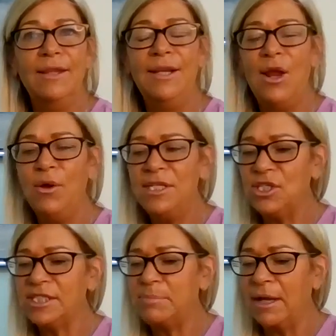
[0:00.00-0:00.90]
you know, he's
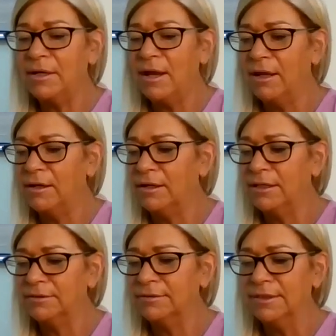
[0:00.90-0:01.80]
just been
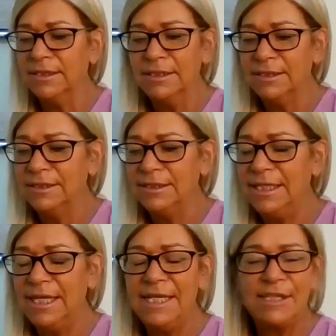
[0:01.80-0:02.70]
a
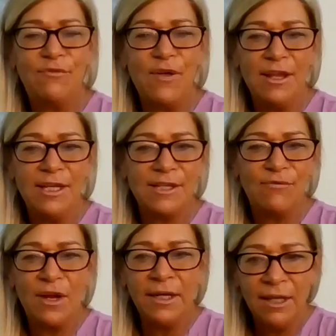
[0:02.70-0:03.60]
he's a fu- he's a
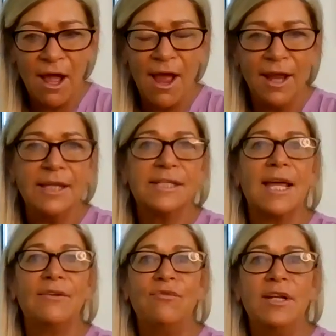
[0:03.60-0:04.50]
funny guy. He's
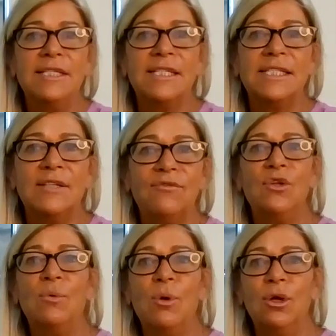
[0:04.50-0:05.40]
got a funny sense of
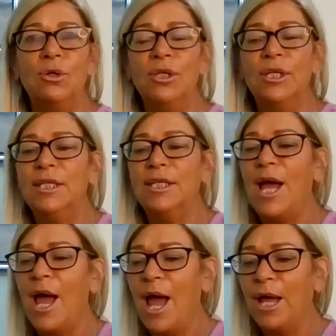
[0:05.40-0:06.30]
humor.
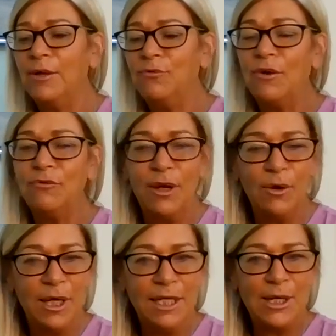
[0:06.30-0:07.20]
Uh,
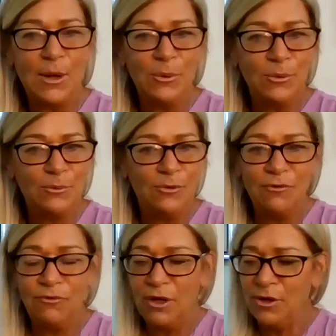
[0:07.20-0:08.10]
very, you know,
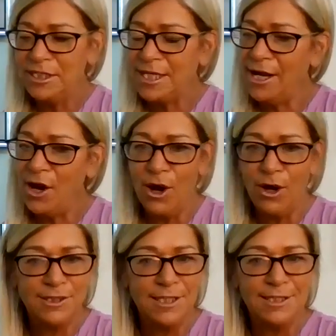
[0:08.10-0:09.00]
very
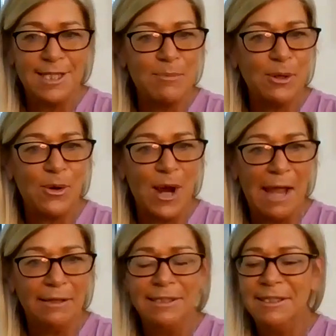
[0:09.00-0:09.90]
diehard
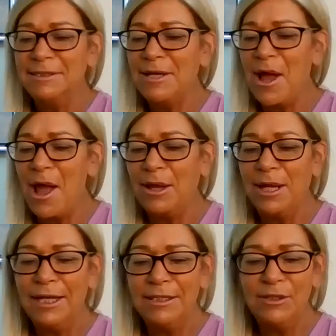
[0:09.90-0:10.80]
Democrat, uh,
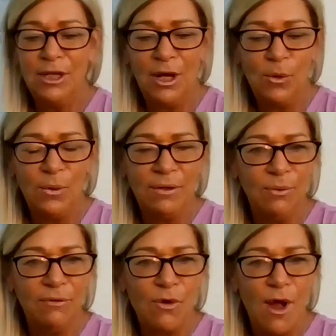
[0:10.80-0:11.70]
and you know, we
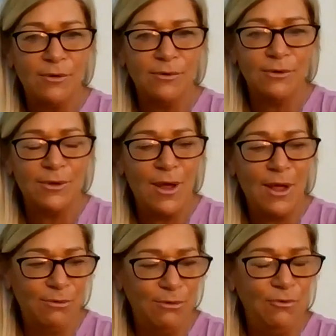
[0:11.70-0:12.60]
we've gone
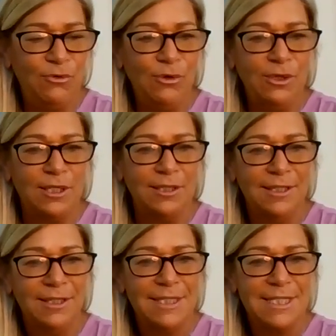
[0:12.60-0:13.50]
uh, through a few
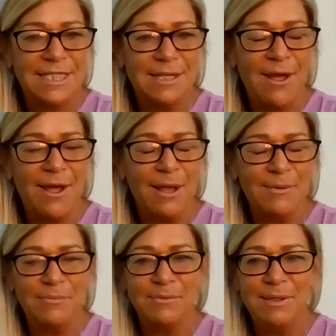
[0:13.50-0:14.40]
little
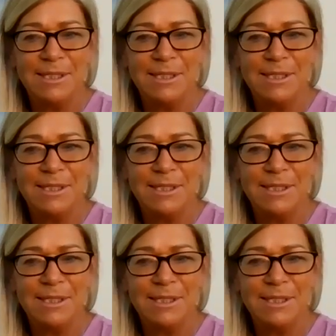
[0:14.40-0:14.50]
uh,